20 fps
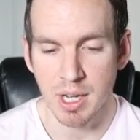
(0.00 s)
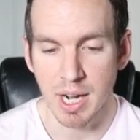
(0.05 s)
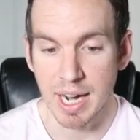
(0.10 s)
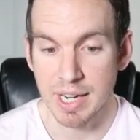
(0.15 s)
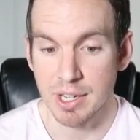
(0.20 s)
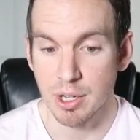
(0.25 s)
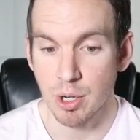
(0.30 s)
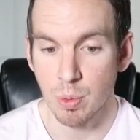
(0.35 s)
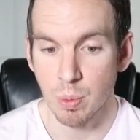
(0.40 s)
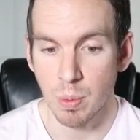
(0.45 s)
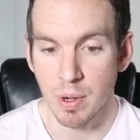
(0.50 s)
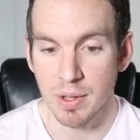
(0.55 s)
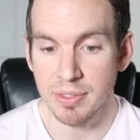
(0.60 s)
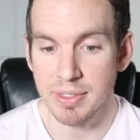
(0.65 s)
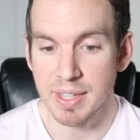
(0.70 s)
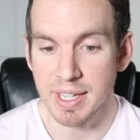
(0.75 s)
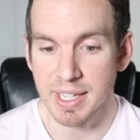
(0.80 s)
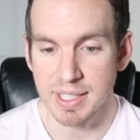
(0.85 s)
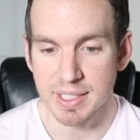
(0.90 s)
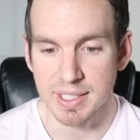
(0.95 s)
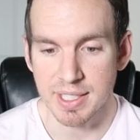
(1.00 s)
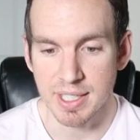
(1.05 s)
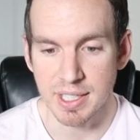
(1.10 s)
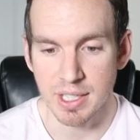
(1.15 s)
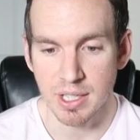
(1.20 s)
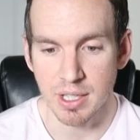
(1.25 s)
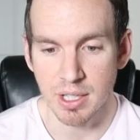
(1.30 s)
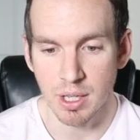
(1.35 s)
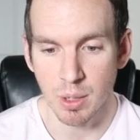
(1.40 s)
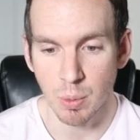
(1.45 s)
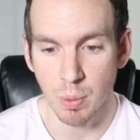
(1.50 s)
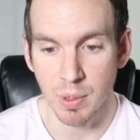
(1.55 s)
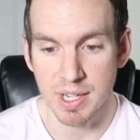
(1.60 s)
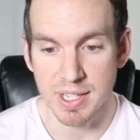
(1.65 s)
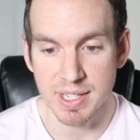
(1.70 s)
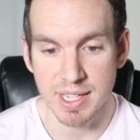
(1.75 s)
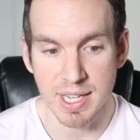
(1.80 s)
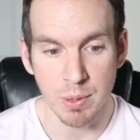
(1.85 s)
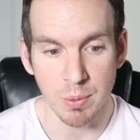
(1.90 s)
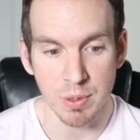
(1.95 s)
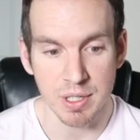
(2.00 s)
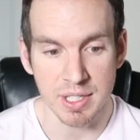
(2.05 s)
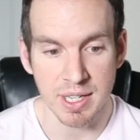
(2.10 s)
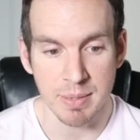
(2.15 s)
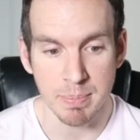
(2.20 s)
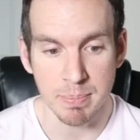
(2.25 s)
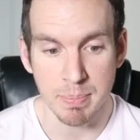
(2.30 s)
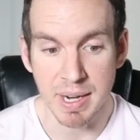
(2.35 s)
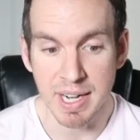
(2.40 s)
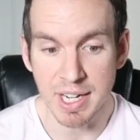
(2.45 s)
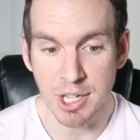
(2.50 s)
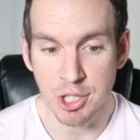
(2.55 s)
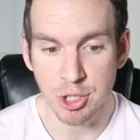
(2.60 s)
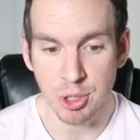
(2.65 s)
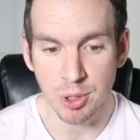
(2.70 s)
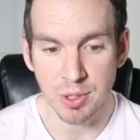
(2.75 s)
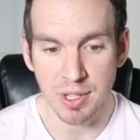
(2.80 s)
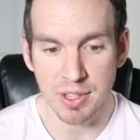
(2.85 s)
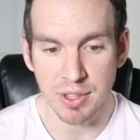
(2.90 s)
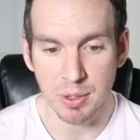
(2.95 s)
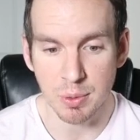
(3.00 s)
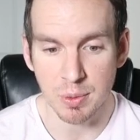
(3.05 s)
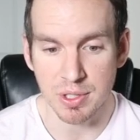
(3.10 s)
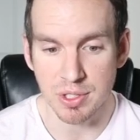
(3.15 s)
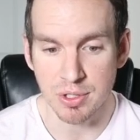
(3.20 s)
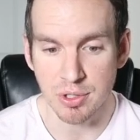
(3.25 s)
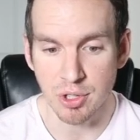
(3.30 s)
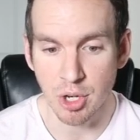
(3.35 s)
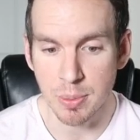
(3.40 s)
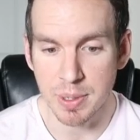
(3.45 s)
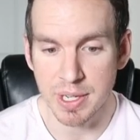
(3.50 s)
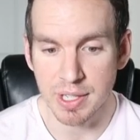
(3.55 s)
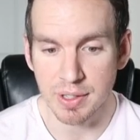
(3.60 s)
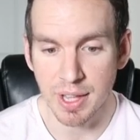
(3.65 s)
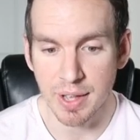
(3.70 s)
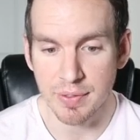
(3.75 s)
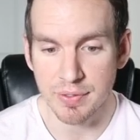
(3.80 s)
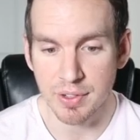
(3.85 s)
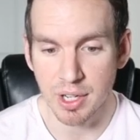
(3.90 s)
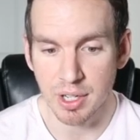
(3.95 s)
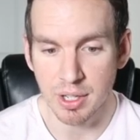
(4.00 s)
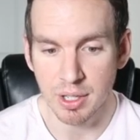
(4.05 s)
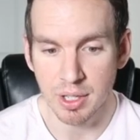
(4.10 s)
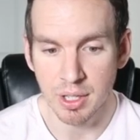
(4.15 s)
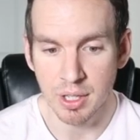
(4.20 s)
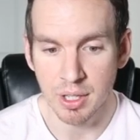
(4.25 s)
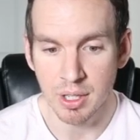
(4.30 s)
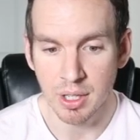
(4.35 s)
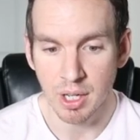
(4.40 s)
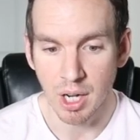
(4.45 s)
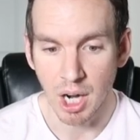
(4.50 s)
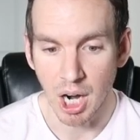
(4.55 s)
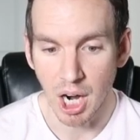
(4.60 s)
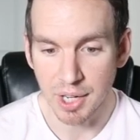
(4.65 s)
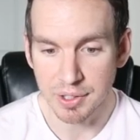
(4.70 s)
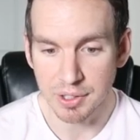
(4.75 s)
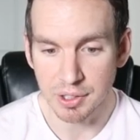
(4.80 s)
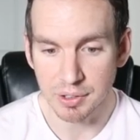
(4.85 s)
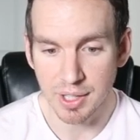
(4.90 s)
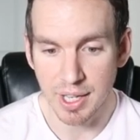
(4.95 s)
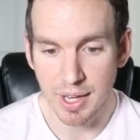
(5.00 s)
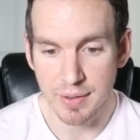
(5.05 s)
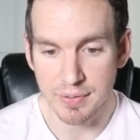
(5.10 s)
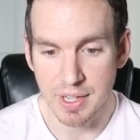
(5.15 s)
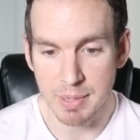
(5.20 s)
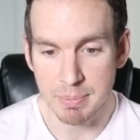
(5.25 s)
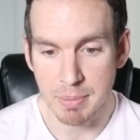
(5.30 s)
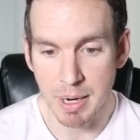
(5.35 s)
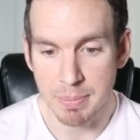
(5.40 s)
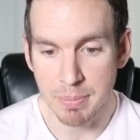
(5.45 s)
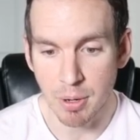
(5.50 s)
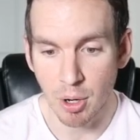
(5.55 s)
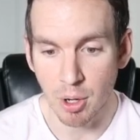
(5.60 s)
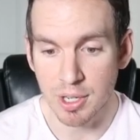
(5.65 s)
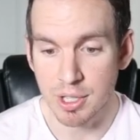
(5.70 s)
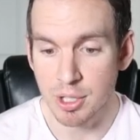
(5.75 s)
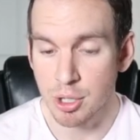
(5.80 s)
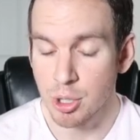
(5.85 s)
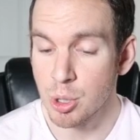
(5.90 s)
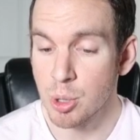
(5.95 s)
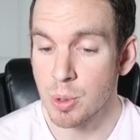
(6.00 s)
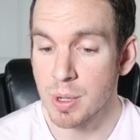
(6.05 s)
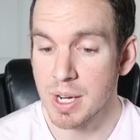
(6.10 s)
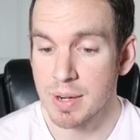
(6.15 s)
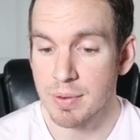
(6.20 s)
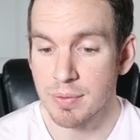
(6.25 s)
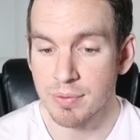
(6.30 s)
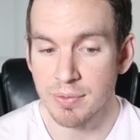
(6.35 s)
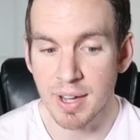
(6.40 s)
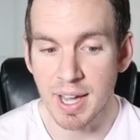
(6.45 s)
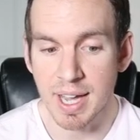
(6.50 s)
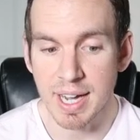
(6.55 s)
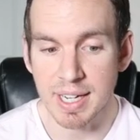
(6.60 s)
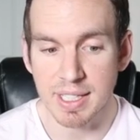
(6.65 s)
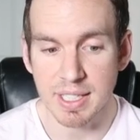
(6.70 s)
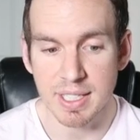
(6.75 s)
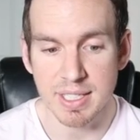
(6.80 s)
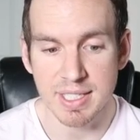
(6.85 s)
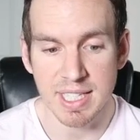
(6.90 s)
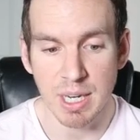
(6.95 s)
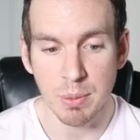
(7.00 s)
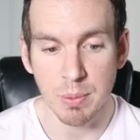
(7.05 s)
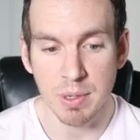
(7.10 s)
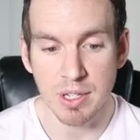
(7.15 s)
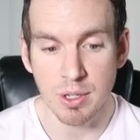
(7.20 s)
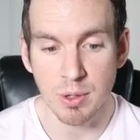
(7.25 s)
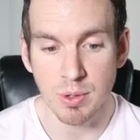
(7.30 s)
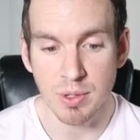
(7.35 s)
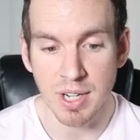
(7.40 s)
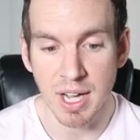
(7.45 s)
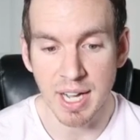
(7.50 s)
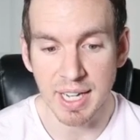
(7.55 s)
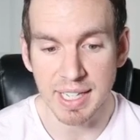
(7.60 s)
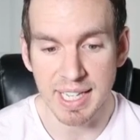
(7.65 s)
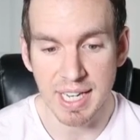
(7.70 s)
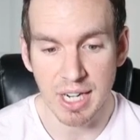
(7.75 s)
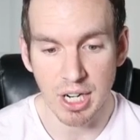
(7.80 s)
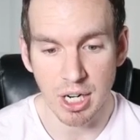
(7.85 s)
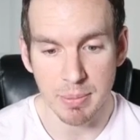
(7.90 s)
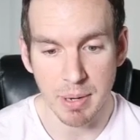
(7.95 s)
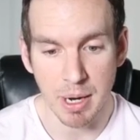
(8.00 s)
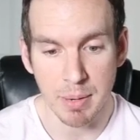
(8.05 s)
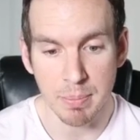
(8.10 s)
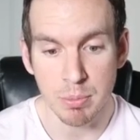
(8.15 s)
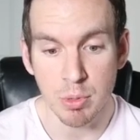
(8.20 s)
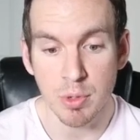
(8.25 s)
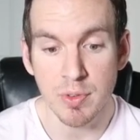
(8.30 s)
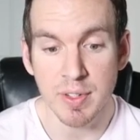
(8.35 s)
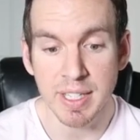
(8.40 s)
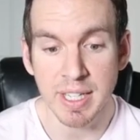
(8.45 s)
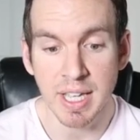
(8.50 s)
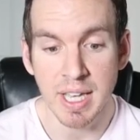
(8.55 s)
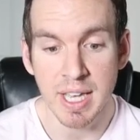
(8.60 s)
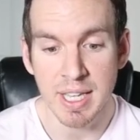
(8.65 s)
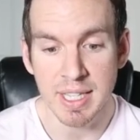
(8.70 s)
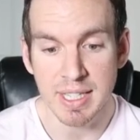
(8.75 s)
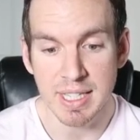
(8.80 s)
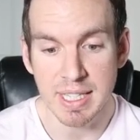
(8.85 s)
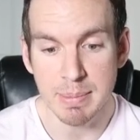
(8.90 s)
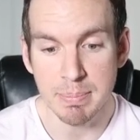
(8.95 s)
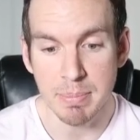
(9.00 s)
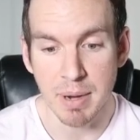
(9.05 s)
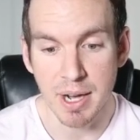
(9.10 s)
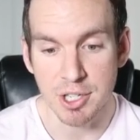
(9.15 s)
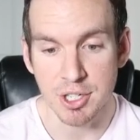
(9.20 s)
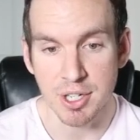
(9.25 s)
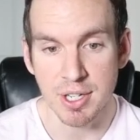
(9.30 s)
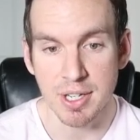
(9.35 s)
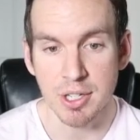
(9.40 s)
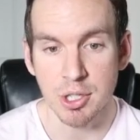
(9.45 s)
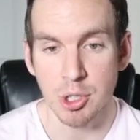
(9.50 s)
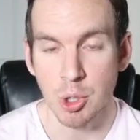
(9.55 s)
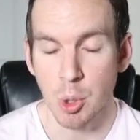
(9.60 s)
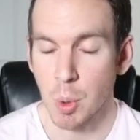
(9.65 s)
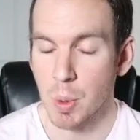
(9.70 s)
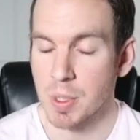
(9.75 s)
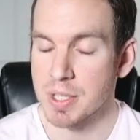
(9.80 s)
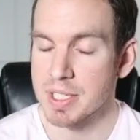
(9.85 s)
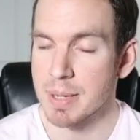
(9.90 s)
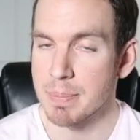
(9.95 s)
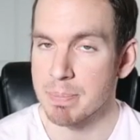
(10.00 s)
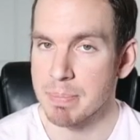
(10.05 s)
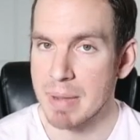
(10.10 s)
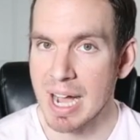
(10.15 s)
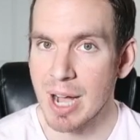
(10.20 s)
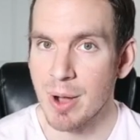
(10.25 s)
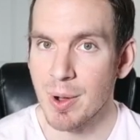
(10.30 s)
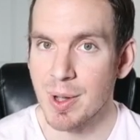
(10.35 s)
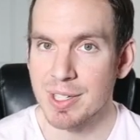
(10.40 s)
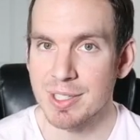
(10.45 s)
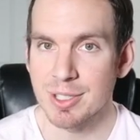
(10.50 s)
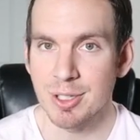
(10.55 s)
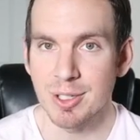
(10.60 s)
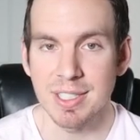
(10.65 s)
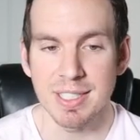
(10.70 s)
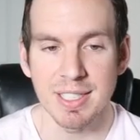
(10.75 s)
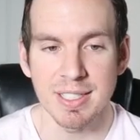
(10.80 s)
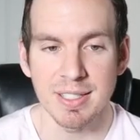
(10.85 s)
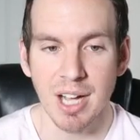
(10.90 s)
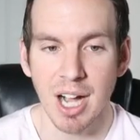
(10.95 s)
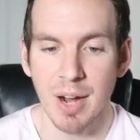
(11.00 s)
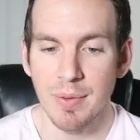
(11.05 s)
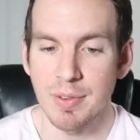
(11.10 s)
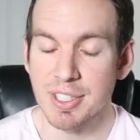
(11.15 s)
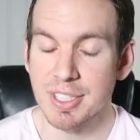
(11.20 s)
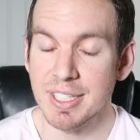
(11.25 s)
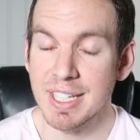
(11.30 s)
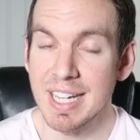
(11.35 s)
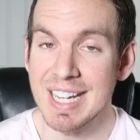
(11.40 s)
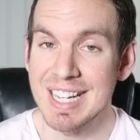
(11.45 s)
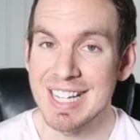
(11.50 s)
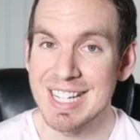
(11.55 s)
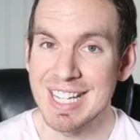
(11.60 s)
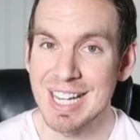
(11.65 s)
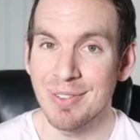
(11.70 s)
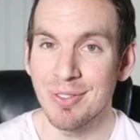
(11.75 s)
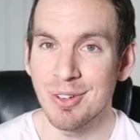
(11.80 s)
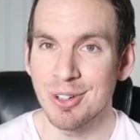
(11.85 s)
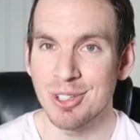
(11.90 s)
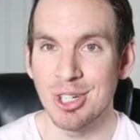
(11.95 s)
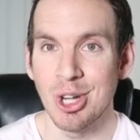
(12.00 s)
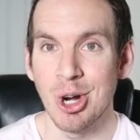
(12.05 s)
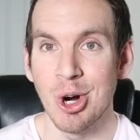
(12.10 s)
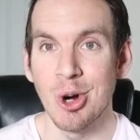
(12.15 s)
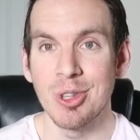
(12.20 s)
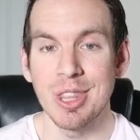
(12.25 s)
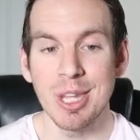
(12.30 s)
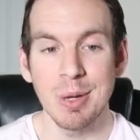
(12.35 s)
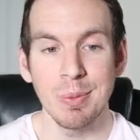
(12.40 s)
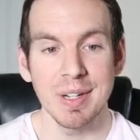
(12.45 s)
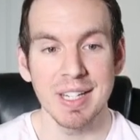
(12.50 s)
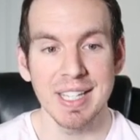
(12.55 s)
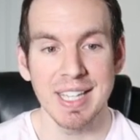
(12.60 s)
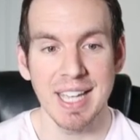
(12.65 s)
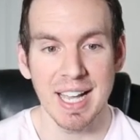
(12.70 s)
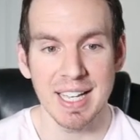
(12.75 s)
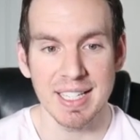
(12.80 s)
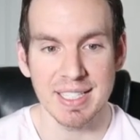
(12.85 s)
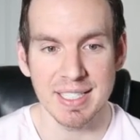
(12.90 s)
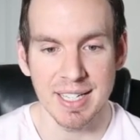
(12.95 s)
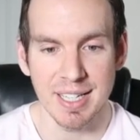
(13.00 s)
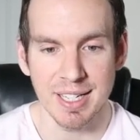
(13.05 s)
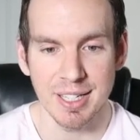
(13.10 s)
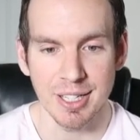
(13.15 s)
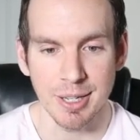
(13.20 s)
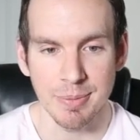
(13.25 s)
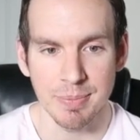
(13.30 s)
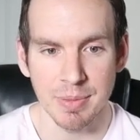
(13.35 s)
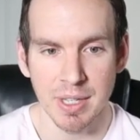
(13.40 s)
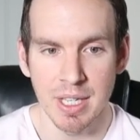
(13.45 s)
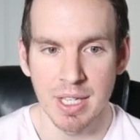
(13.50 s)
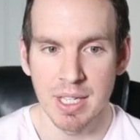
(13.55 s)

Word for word: I know one thing it did. What it did was it made sure that there was nobody left on the left in my party who, in fact, said we do not care about moving the budget towards balance. So this is obviously a different tone than what he has now.